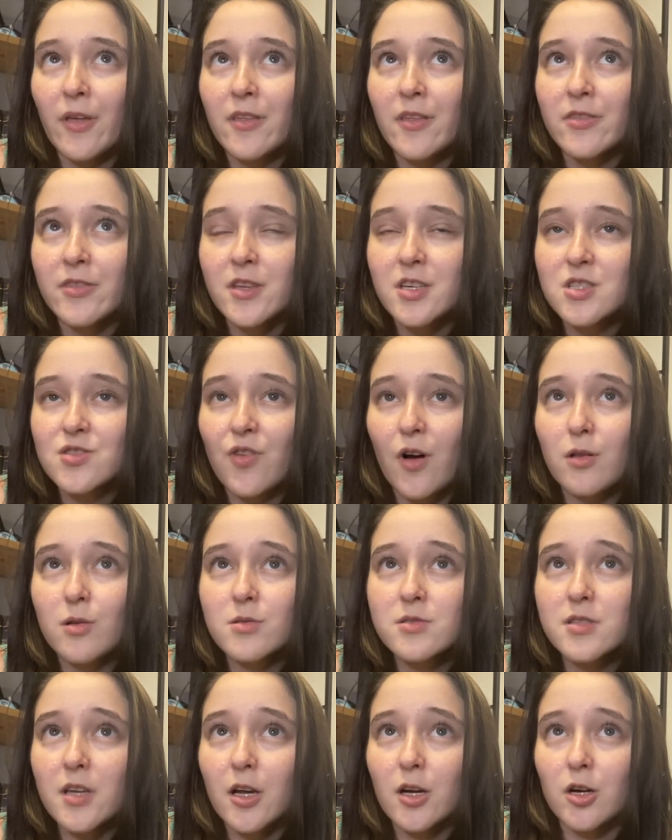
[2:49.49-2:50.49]
This
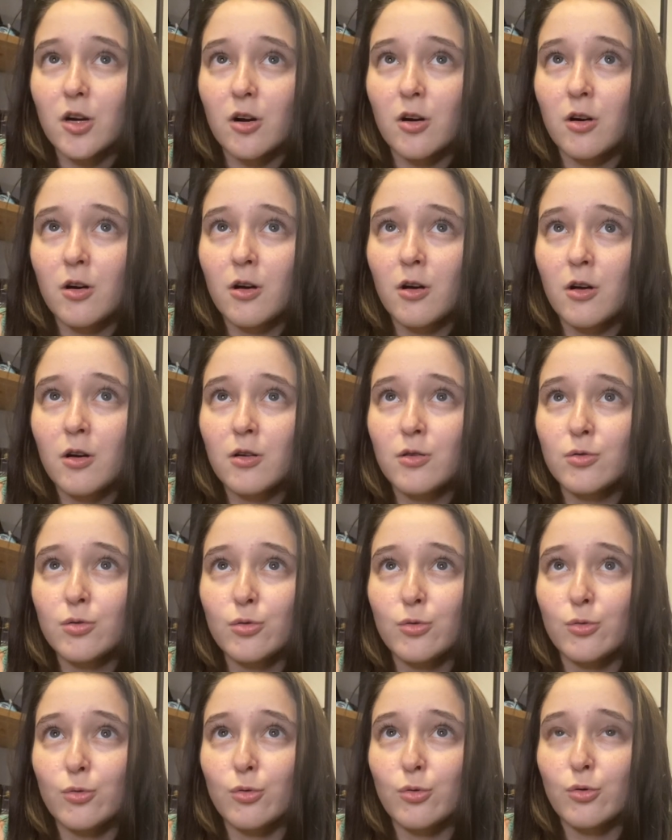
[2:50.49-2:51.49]
follows a girl
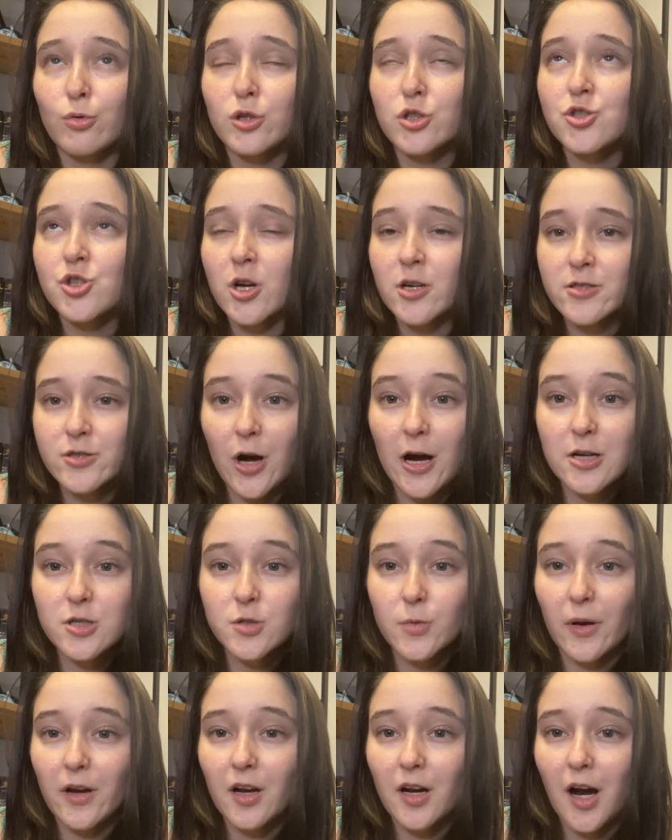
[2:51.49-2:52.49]
who just
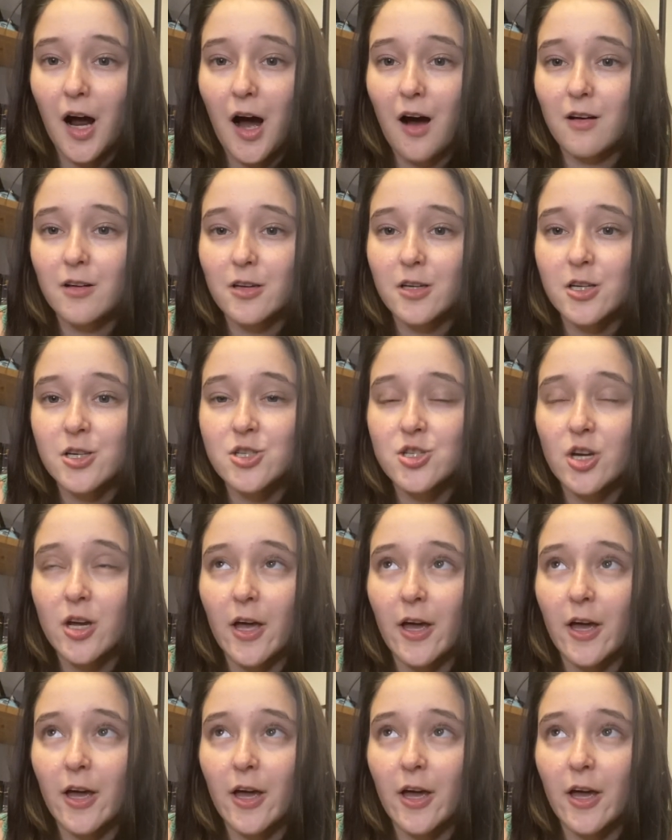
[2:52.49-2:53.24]
graduated college,